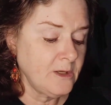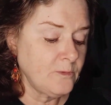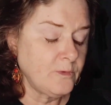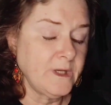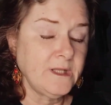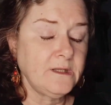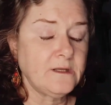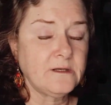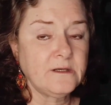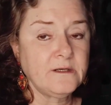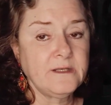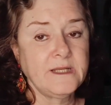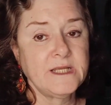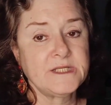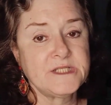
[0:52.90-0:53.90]
We
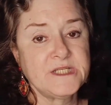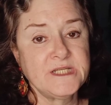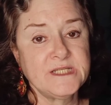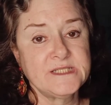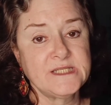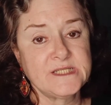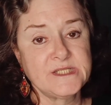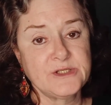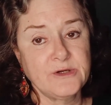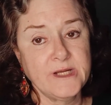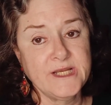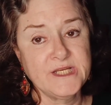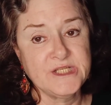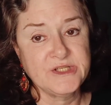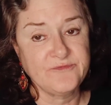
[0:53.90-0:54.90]
learn that she is
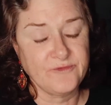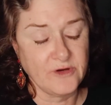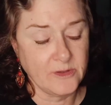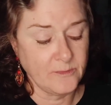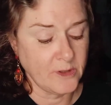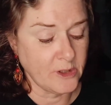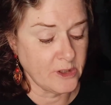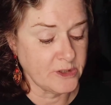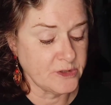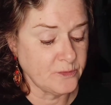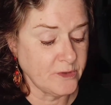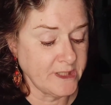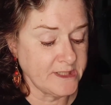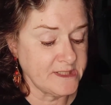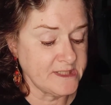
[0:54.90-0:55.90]
estranged from her
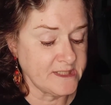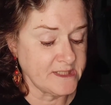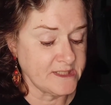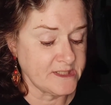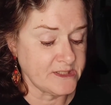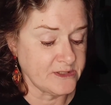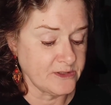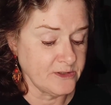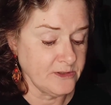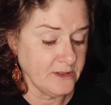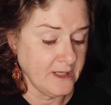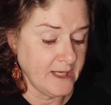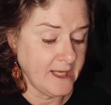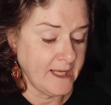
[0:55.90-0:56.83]
twin sister,